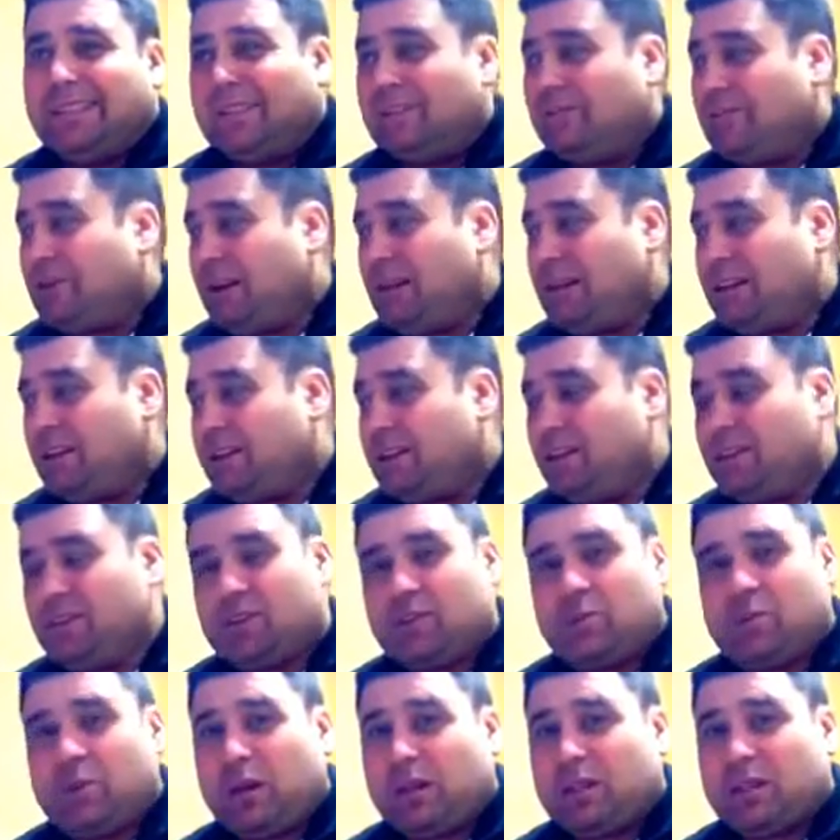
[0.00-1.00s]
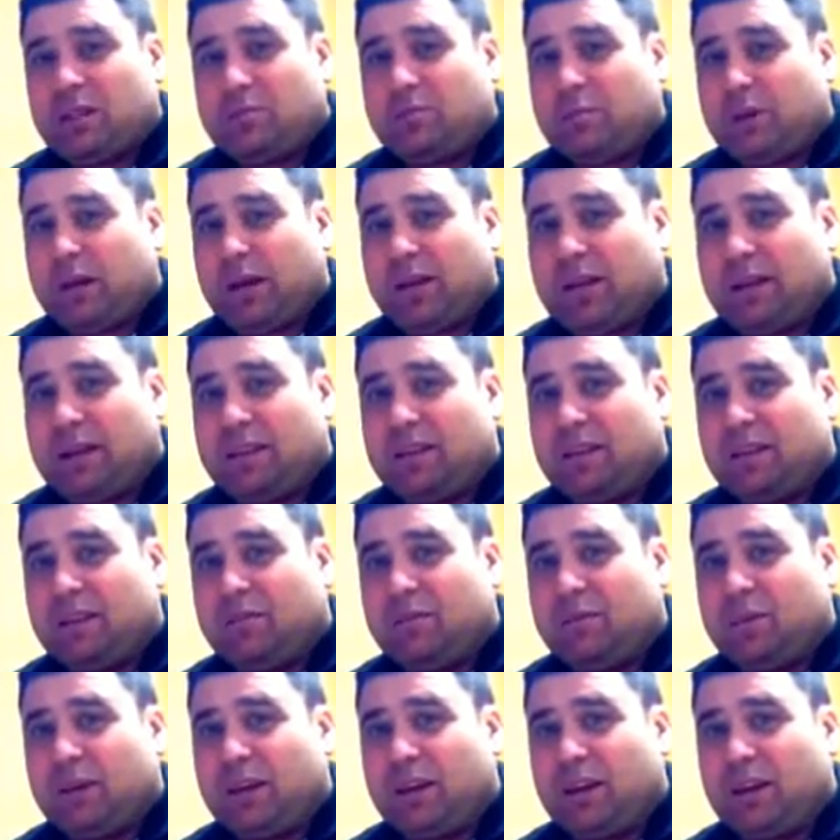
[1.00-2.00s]
rather use a plastic bucket
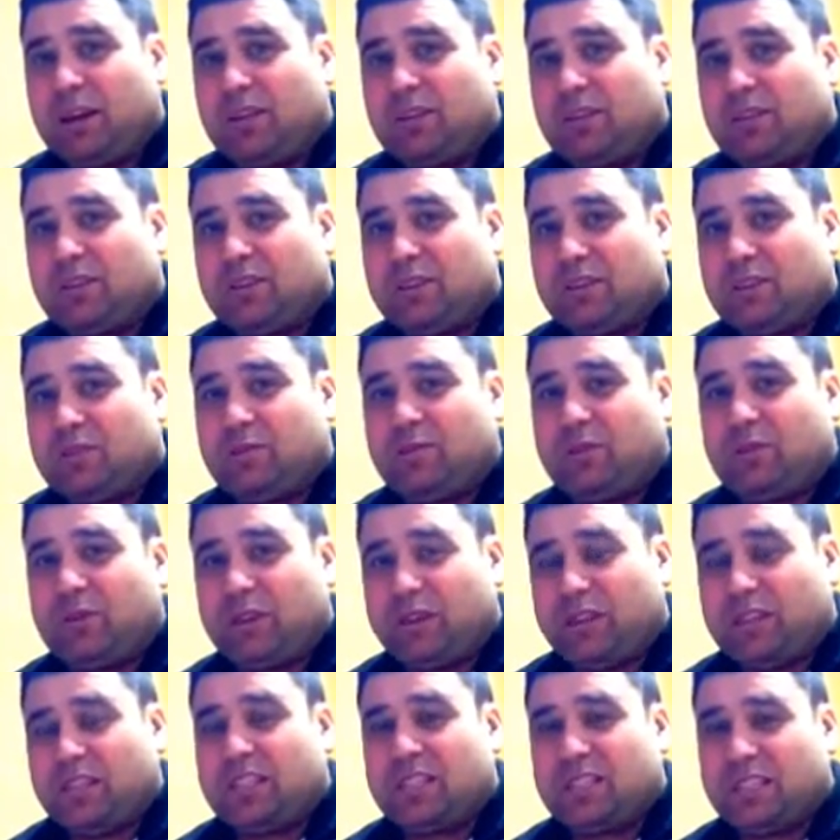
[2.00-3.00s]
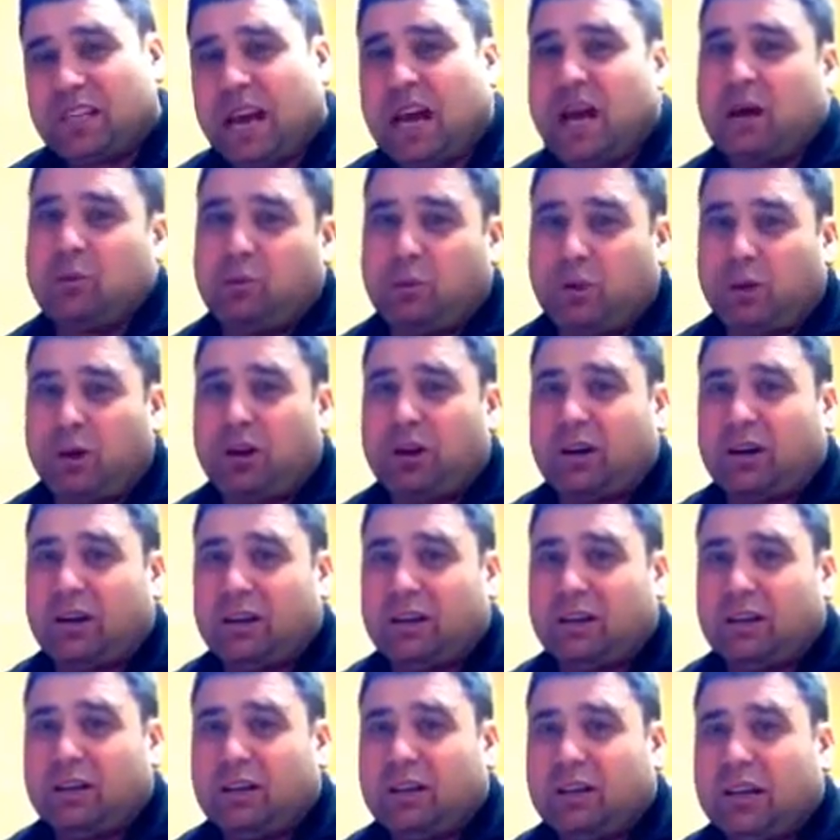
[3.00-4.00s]
than one of those. I just find it's just hard work.
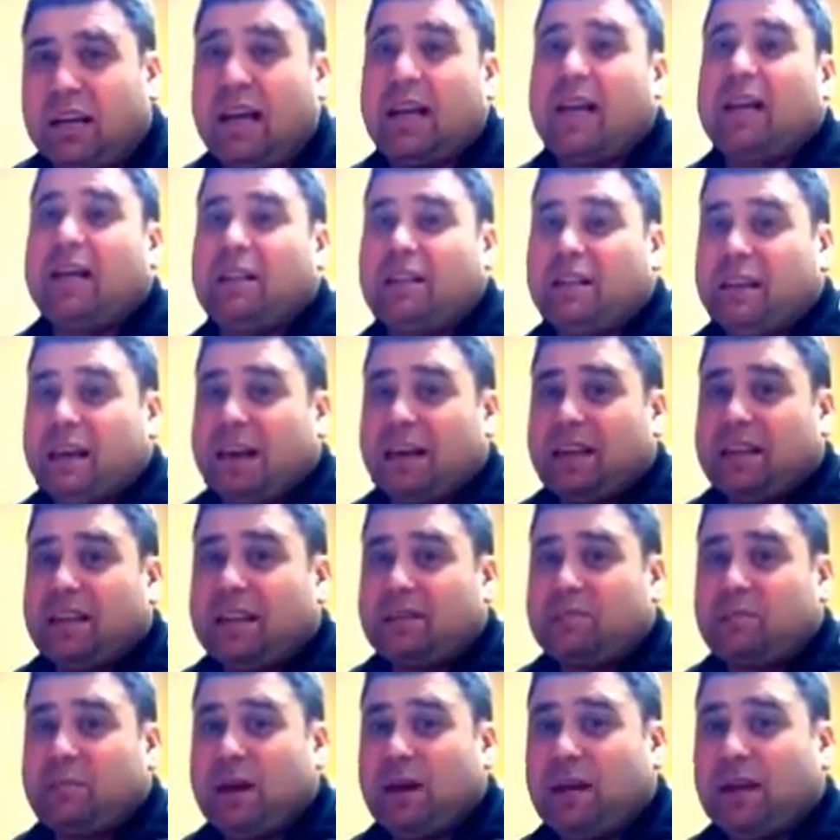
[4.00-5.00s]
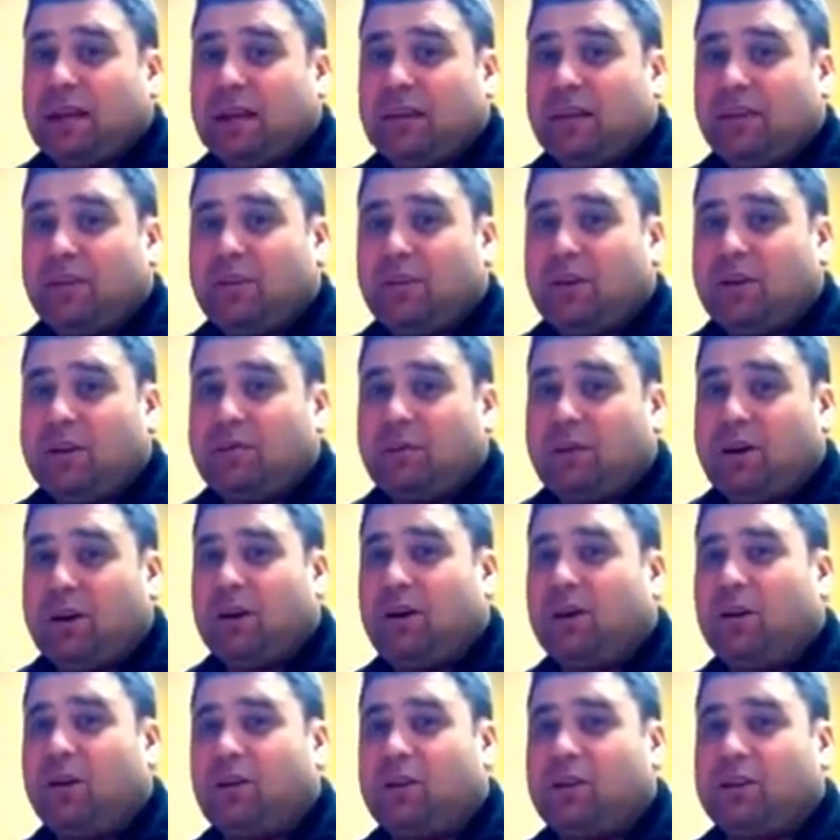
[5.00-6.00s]
Hey, that's me on them. I
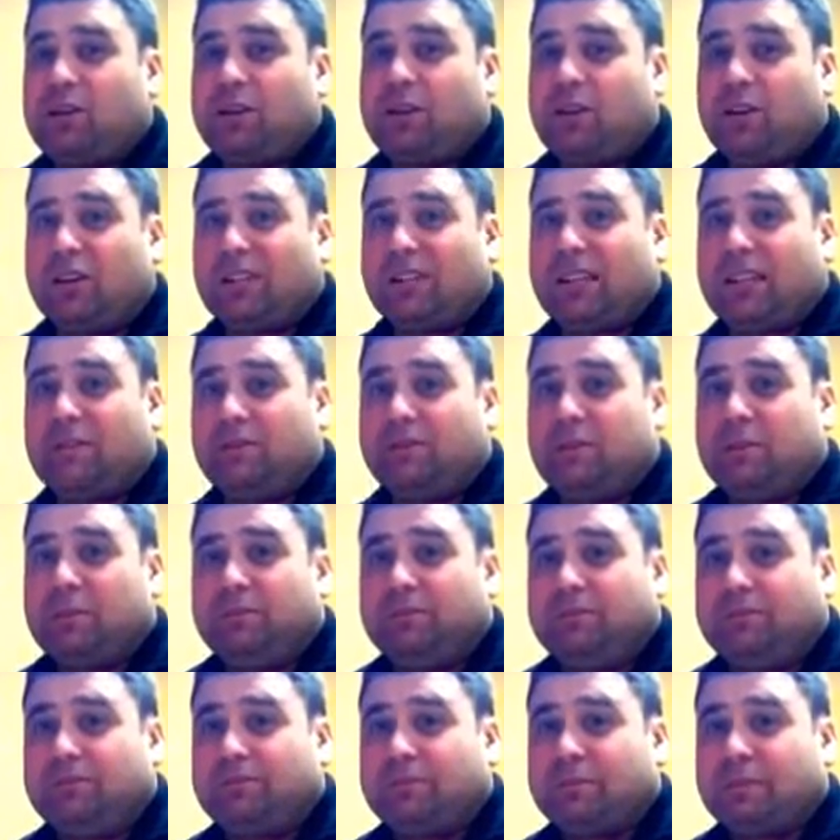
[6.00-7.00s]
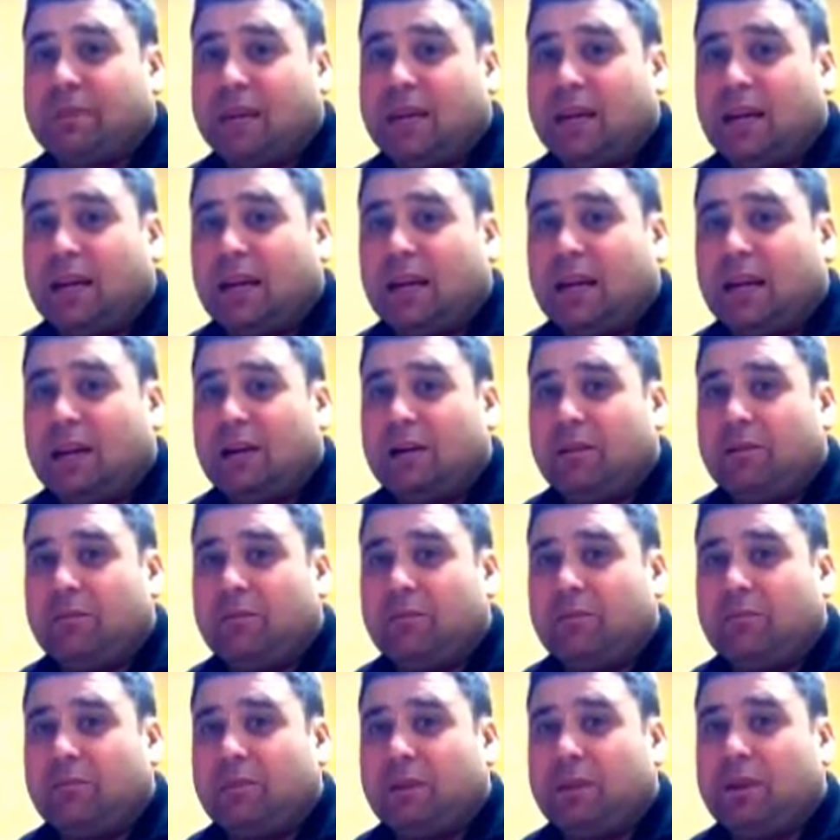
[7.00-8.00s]
know a lot of you guys love them.
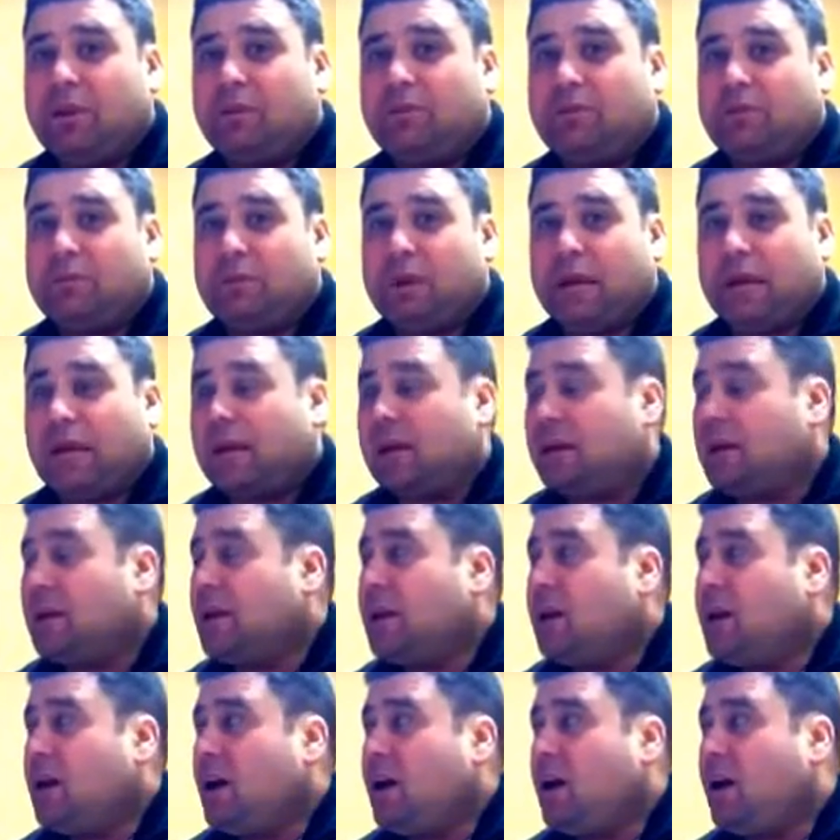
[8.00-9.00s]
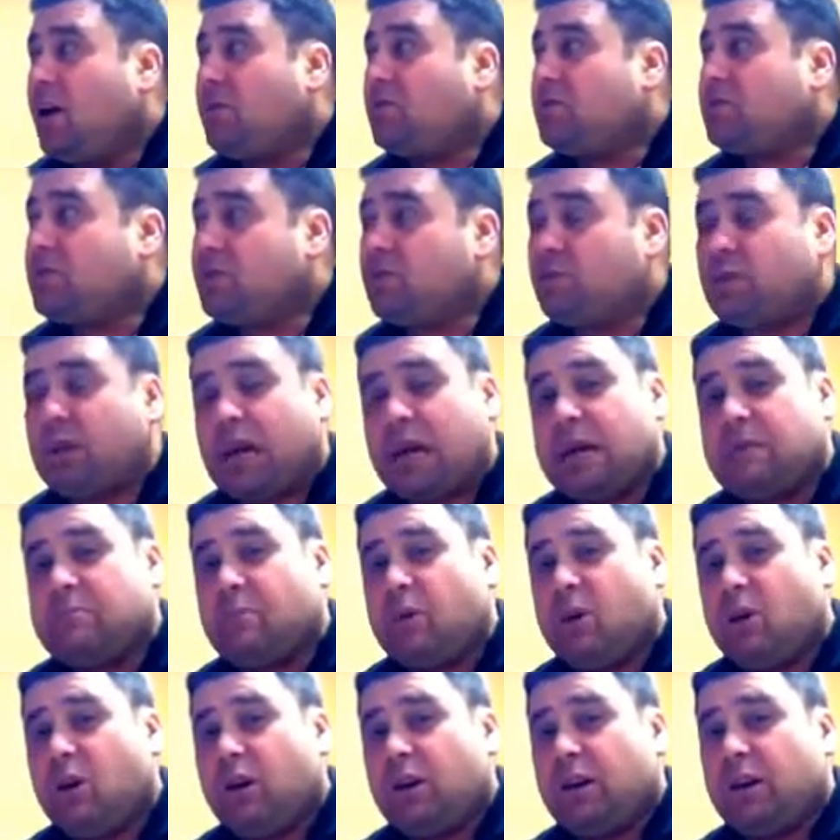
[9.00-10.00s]
They're not for me. I'll still keep
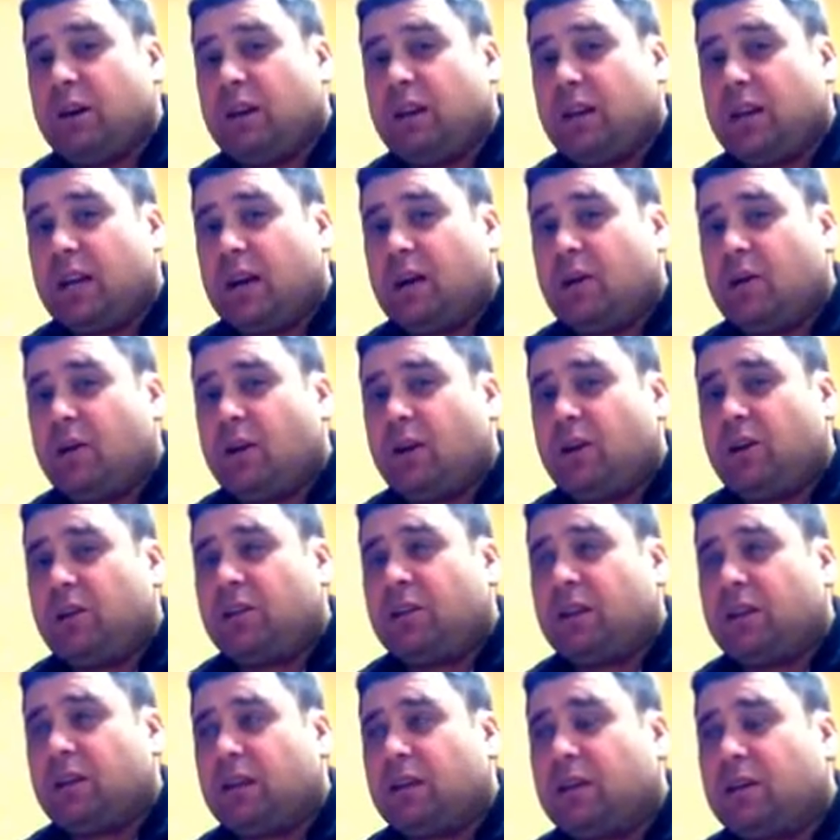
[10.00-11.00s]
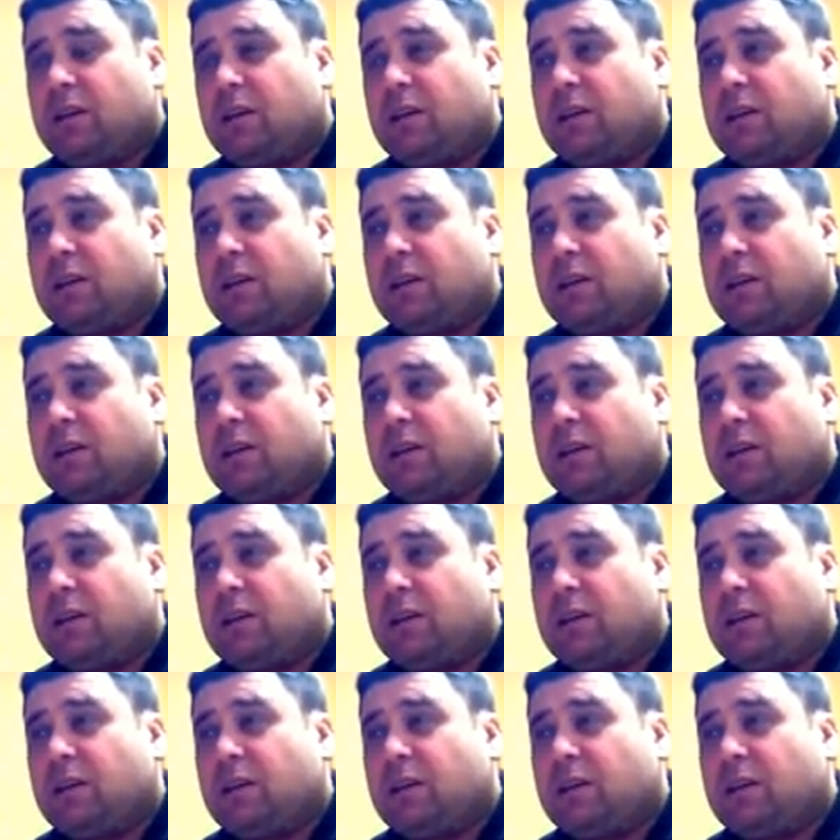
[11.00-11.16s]
mine. I think